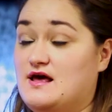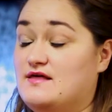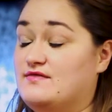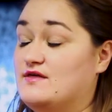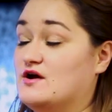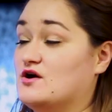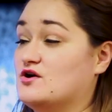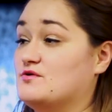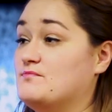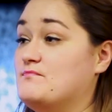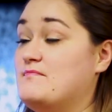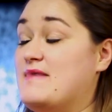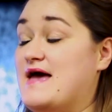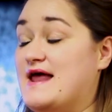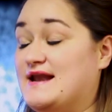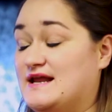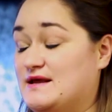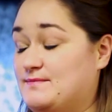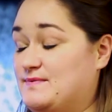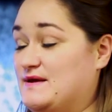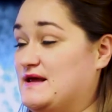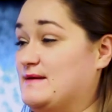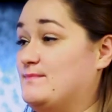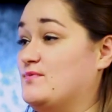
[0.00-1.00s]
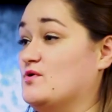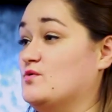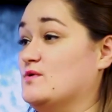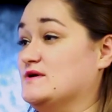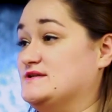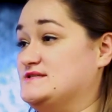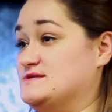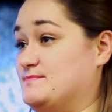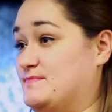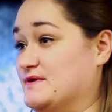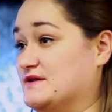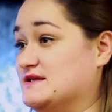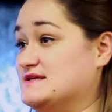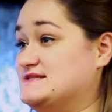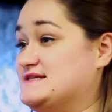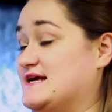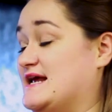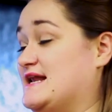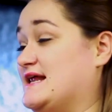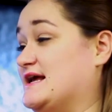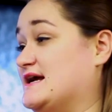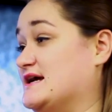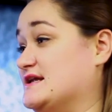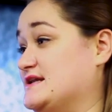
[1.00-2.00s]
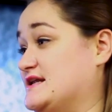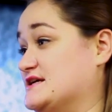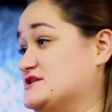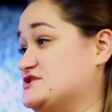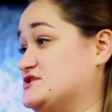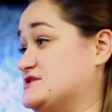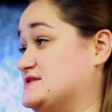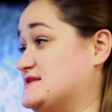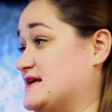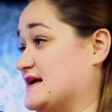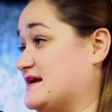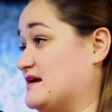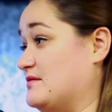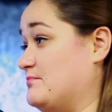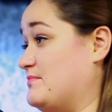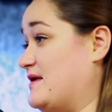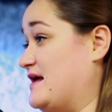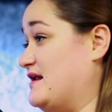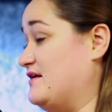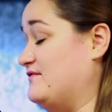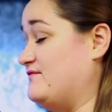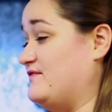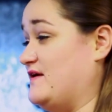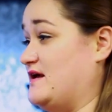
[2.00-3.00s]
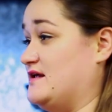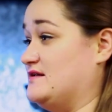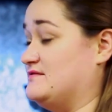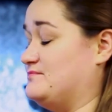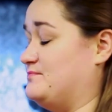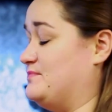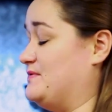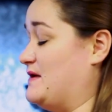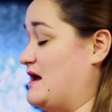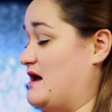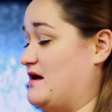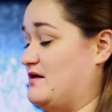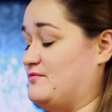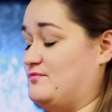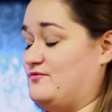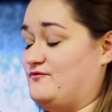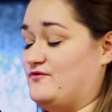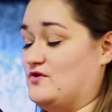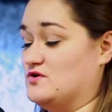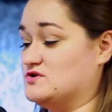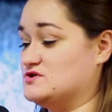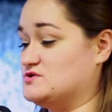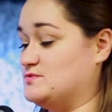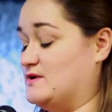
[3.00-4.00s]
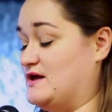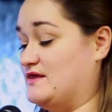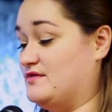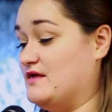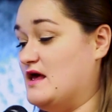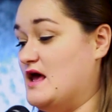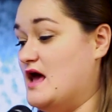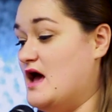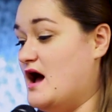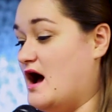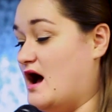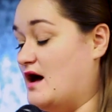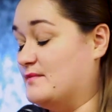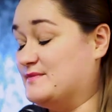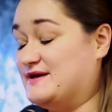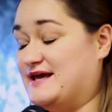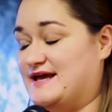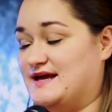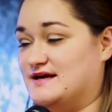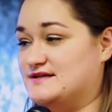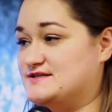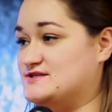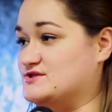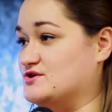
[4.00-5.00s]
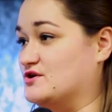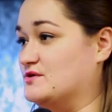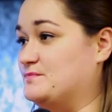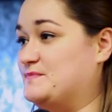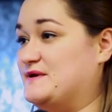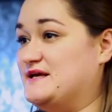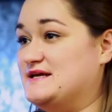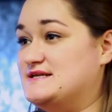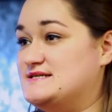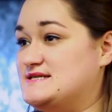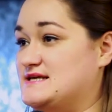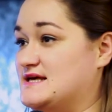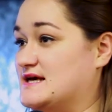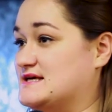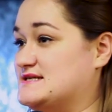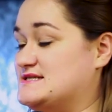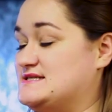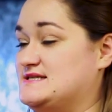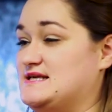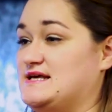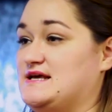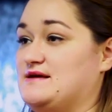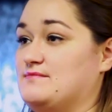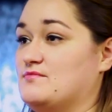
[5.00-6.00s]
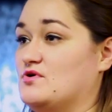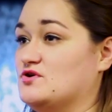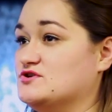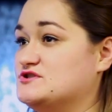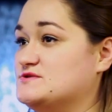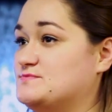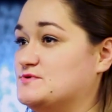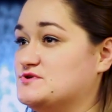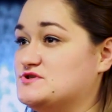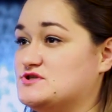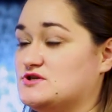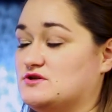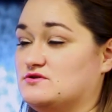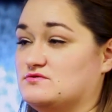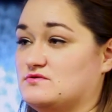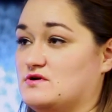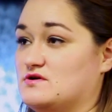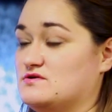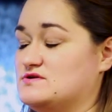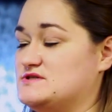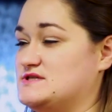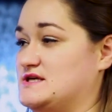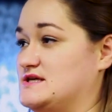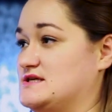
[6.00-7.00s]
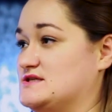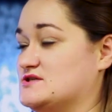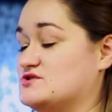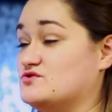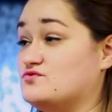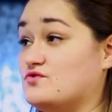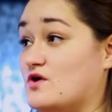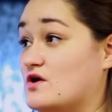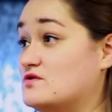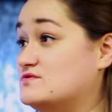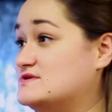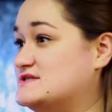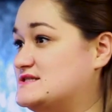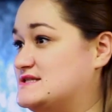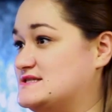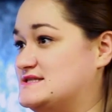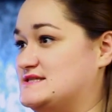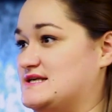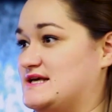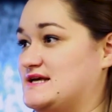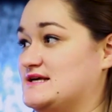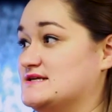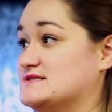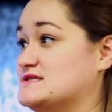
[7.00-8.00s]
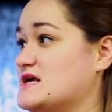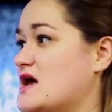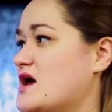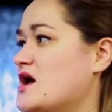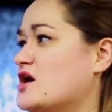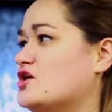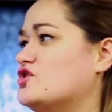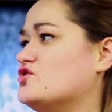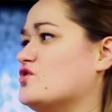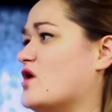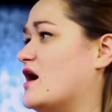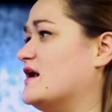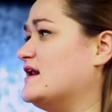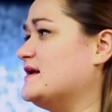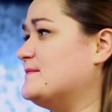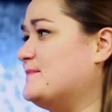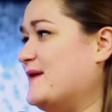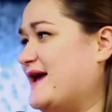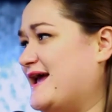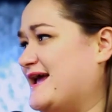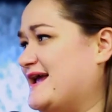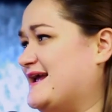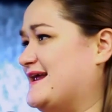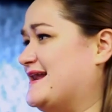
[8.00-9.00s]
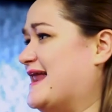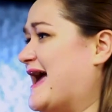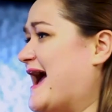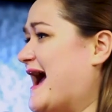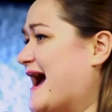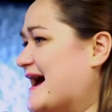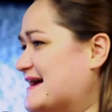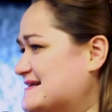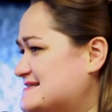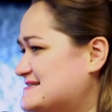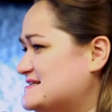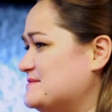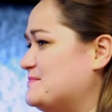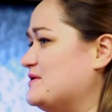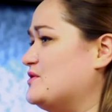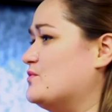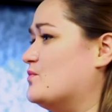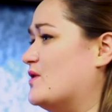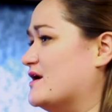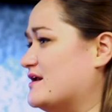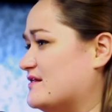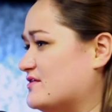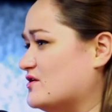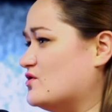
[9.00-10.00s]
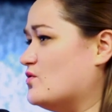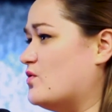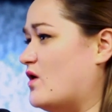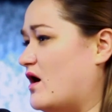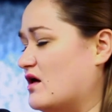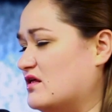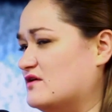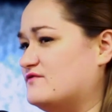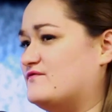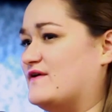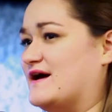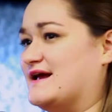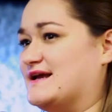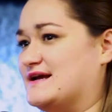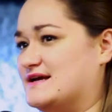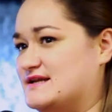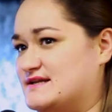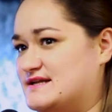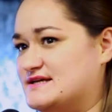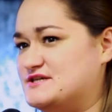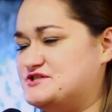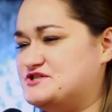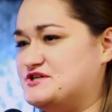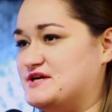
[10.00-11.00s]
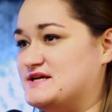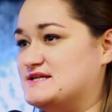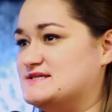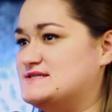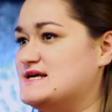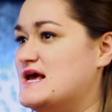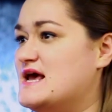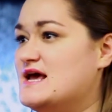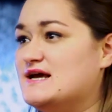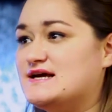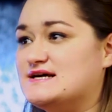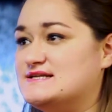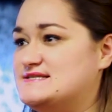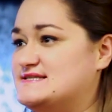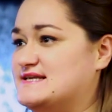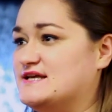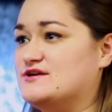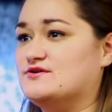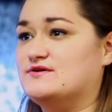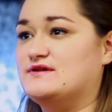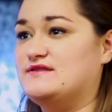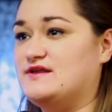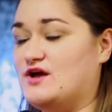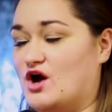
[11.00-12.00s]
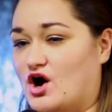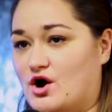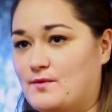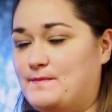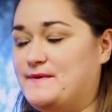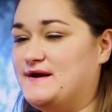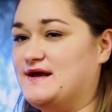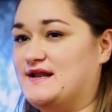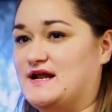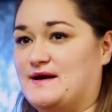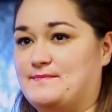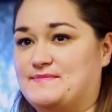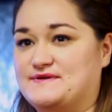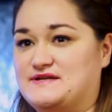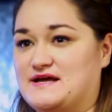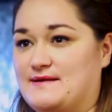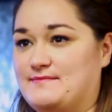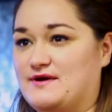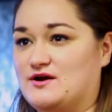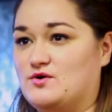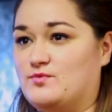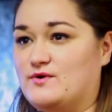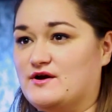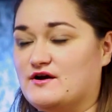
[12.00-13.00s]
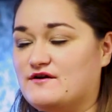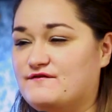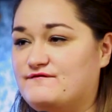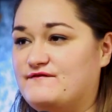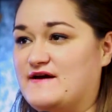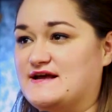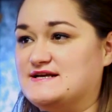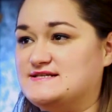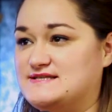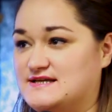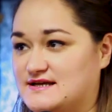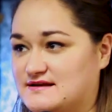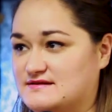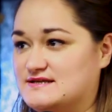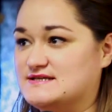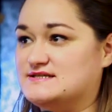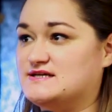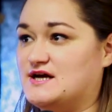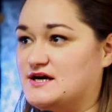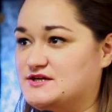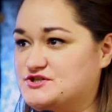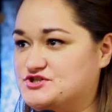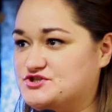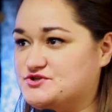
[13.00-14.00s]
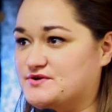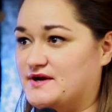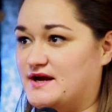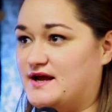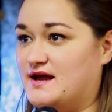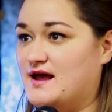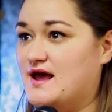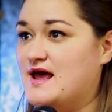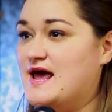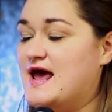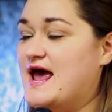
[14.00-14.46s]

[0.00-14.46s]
There are many people with debilitating conditions that can benefit. Folks with cancer, PTSD, multiple sclerosis, Crohn's disease, chronic pain has to be one of the qualifying conditions considering the opiate epidemic we are facing in this country.